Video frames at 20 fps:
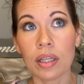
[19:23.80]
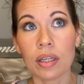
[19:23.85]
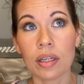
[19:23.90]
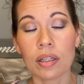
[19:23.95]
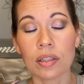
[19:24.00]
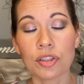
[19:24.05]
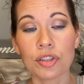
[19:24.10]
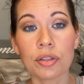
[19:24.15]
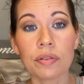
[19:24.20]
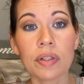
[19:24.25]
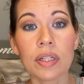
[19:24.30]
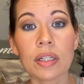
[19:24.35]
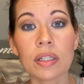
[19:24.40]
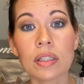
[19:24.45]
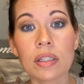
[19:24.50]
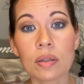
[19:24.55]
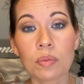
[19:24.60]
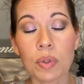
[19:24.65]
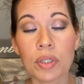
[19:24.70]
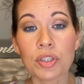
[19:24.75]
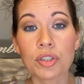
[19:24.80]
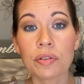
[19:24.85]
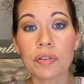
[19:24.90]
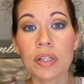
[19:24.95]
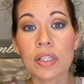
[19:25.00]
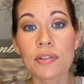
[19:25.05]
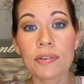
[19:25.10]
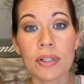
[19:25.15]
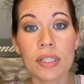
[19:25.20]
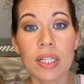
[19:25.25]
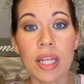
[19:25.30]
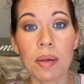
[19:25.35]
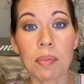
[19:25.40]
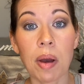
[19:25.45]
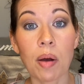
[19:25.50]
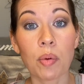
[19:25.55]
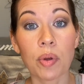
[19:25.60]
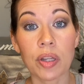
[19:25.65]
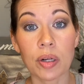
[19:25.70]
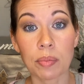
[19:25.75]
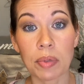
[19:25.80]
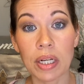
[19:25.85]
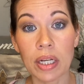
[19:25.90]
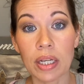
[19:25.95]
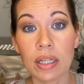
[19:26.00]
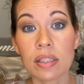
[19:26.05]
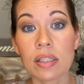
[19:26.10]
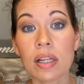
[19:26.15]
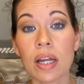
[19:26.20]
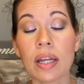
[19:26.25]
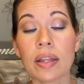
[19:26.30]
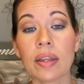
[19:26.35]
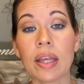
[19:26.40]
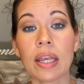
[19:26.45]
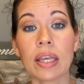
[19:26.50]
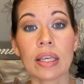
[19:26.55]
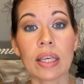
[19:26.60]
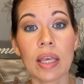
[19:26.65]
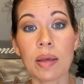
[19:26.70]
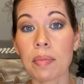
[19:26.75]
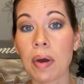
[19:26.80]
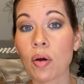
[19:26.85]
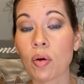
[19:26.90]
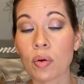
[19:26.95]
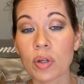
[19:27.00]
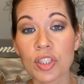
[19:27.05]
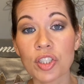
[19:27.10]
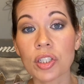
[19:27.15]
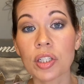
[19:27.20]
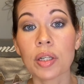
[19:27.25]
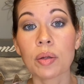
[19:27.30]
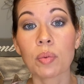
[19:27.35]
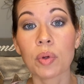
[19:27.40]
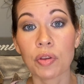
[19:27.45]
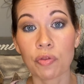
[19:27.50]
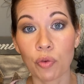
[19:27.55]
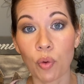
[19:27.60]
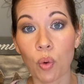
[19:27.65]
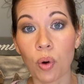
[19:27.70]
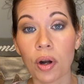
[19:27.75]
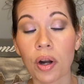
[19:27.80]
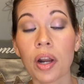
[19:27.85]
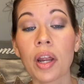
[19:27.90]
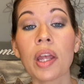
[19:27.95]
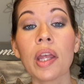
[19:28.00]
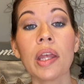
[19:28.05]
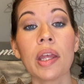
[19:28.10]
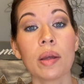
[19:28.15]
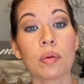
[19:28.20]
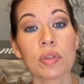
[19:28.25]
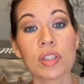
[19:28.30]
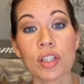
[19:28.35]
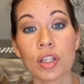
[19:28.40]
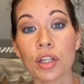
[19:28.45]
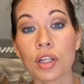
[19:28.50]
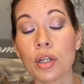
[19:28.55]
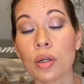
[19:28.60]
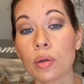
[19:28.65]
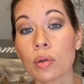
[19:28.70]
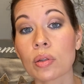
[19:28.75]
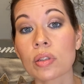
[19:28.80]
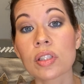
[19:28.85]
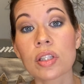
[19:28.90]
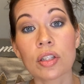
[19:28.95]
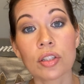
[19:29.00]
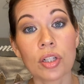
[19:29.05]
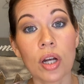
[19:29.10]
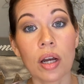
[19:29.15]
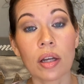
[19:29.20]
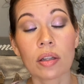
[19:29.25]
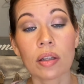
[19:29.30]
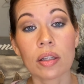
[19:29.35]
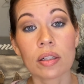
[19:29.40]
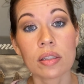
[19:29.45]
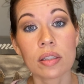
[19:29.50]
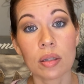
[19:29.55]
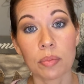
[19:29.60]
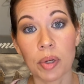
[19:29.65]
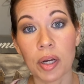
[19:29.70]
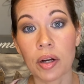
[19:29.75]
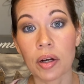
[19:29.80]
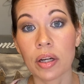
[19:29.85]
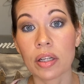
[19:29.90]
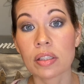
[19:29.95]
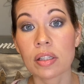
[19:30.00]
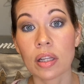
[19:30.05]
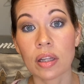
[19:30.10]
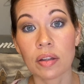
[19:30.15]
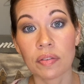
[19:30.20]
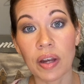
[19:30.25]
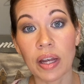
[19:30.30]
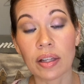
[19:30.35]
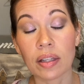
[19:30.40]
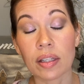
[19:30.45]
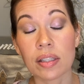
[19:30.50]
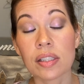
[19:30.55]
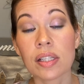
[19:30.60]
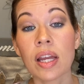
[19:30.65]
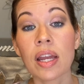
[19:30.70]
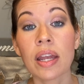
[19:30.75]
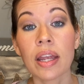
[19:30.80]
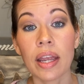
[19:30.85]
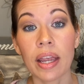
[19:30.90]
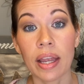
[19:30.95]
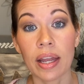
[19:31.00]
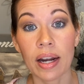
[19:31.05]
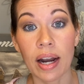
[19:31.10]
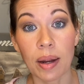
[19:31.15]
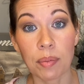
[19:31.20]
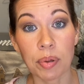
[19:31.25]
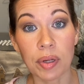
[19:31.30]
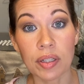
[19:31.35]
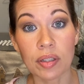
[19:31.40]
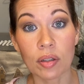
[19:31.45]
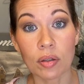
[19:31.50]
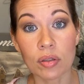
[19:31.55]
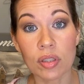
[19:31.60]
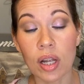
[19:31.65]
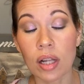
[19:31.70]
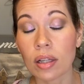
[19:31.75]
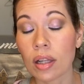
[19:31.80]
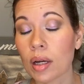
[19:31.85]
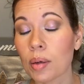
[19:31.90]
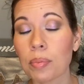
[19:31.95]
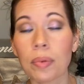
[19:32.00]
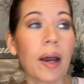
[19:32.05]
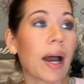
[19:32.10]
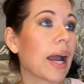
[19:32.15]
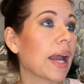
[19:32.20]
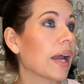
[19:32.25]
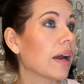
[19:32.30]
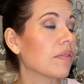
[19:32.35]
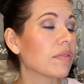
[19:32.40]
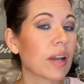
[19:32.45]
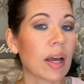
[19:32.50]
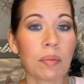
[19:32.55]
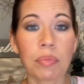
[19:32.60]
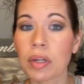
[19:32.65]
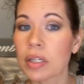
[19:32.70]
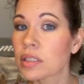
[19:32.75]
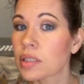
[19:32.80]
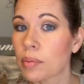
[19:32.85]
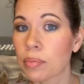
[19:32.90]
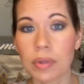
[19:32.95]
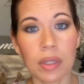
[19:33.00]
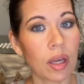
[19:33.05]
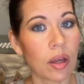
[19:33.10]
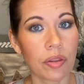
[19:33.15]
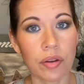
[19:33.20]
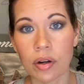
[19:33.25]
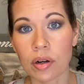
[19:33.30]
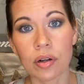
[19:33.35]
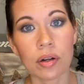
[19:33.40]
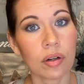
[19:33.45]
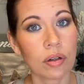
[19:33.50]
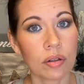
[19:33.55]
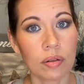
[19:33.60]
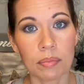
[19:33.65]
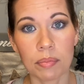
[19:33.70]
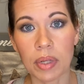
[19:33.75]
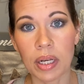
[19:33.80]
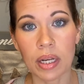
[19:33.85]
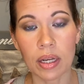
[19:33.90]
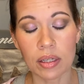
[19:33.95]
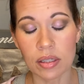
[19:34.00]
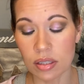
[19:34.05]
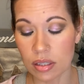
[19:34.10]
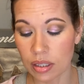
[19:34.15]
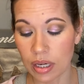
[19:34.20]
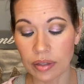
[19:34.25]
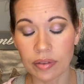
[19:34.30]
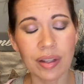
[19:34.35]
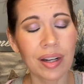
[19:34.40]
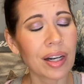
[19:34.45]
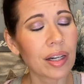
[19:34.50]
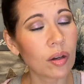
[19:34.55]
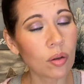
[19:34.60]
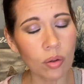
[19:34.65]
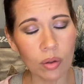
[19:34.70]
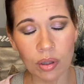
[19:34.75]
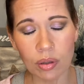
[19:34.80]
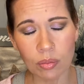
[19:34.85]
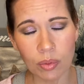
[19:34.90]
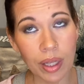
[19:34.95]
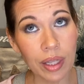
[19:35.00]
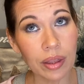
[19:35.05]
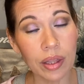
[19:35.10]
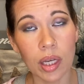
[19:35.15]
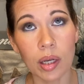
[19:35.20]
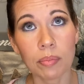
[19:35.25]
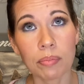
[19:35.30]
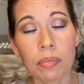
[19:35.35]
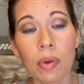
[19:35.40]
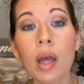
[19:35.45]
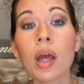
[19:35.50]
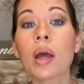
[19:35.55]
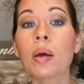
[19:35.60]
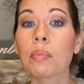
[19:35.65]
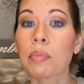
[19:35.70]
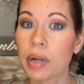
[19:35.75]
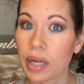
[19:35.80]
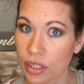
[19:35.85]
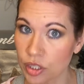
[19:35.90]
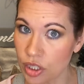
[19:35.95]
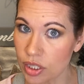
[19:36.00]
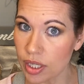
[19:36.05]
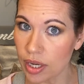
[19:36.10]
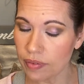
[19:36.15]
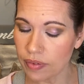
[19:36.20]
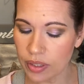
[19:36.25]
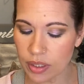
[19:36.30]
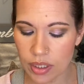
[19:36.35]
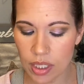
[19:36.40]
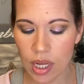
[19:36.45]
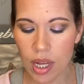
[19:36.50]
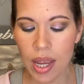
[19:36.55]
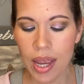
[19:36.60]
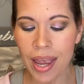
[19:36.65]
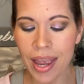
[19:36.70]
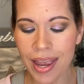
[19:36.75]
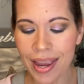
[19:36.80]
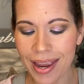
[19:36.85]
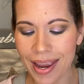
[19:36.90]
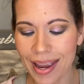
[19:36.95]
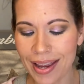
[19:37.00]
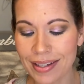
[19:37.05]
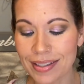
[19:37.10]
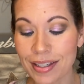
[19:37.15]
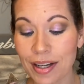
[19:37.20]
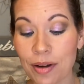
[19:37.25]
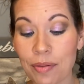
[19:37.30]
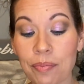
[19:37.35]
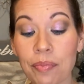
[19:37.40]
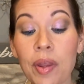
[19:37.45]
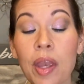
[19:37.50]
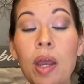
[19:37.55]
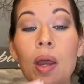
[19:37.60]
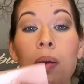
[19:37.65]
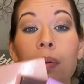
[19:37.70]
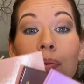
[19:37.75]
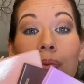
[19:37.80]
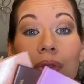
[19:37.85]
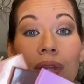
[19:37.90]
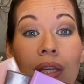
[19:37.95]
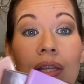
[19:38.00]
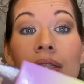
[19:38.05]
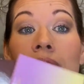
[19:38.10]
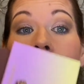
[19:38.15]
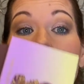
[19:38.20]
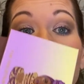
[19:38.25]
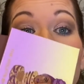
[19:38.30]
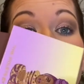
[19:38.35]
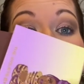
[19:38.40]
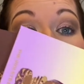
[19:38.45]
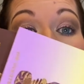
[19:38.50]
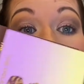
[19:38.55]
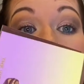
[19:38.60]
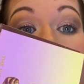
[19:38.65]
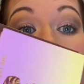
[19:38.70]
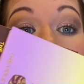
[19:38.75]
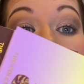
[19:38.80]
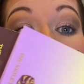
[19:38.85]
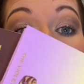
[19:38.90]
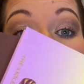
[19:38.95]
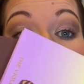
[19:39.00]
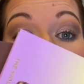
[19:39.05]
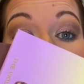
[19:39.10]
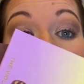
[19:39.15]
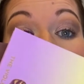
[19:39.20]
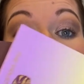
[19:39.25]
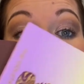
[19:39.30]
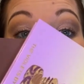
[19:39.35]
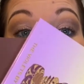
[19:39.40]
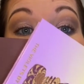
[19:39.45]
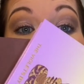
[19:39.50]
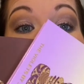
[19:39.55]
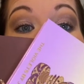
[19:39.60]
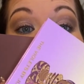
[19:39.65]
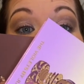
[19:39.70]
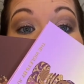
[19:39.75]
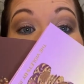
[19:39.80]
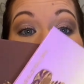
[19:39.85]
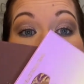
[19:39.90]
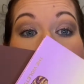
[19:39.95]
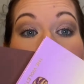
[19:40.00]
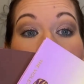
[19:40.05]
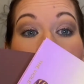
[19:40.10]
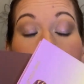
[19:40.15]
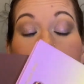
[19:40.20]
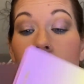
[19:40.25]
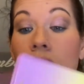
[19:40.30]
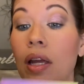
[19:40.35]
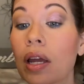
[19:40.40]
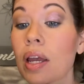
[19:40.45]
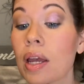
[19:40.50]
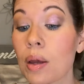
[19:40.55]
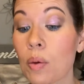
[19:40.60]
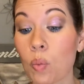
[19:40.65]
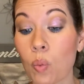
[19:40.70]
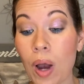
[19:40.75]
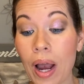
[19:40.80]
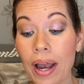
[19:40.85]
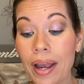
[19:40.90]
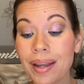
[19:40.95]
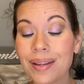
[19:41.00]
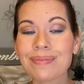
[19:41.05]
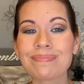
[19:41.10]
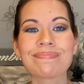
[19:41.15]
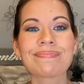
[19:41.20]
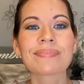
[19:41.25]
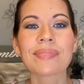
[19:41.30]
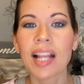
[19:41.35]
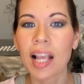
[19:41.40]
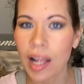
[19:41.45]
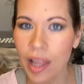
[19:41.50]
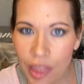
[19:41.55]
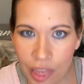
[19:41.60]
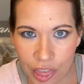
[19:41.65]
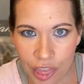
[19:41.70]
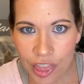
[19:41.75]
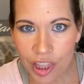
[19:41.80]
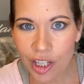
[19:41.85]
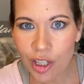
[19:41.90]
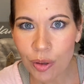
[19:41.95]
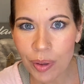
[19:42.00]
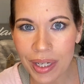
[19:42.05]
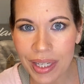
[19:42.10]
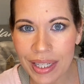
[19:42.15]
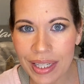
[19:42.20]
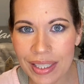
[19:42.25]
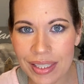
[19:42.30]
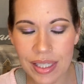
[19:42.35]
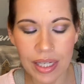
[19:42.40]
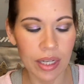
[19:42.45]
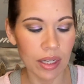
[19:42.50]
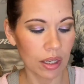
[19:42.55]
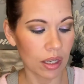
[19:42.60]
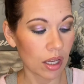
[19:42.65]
Juvia's first came out with their minis, they came out originally with 4. It was the nudes, the chocolates, the berries, and the violets. And I picked those all up. I have not picked up the other minis. Not that I don't want them, but I just haven't. And these have become some of my favorite palettes. Why? They're quick and easy.